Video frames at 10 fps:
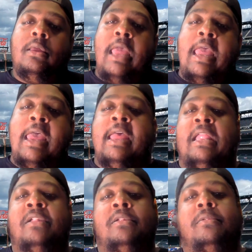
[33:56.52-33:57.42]

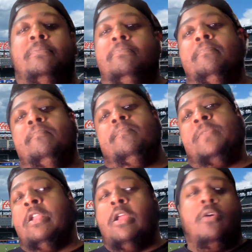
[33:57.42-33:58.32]
And,
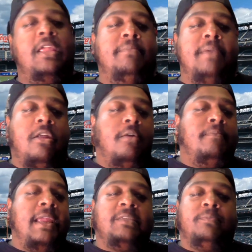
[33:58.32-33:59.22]
you know, he bet on
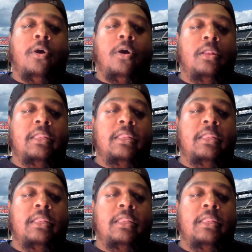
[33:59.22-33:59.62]
baseball.